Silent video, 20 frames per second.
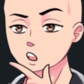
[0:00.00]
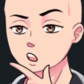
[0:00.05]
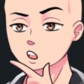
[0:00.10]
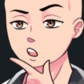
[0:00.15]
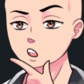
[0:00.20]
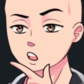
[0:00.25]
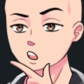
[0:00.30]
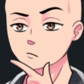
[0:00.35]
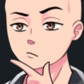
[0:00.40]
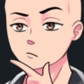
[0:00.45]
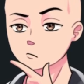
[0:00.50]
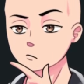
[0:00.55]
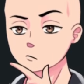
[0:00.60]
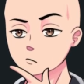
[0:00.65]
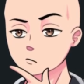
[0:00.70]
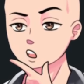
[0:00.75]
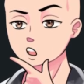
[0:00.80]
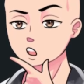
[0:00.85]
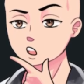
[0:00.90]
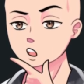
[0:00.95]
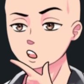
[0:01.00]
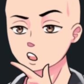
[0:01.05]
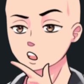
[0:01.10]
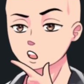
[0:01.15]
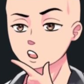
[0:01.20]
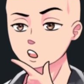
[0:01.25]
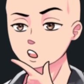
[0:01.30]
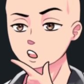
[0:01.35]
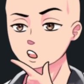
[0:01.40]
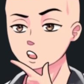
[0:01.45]
file. It says,
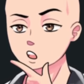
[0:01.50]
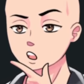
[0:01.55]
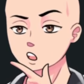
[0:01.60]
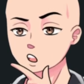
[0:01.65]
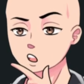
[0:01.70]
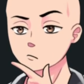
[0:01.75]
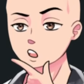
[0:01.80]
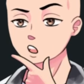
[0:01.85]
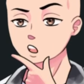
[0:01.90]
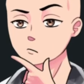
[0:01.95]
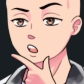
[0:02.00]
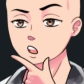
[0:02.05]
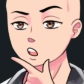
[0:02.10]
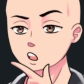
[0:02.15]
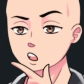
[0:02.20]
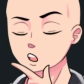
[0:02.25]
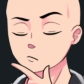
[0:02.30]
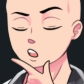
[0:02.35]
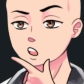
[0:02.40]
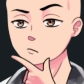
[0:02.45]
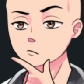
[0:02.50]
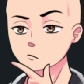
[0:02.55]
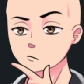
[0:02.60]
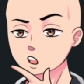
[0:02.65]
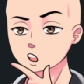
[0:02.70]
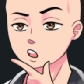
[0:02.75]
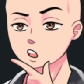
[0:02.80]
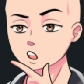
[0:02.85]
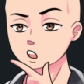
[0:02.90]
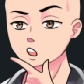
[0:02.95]
Daniel Worrell examples.
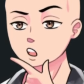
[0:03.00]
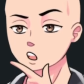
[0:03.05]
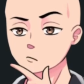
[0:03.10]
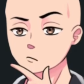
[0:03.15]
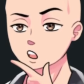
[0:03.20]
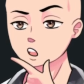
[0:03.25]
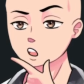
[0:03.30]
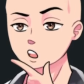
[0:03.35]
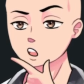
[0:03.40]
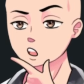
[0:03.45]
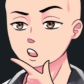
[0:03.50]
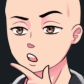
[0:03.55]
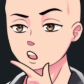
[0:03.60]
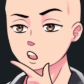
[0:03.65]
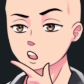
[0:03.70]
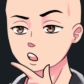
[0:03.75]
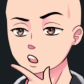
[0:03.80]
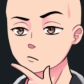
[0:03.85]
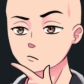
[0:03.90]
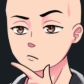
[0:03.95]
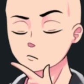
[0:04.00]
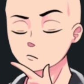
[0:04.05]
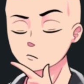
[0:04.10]
So they defend.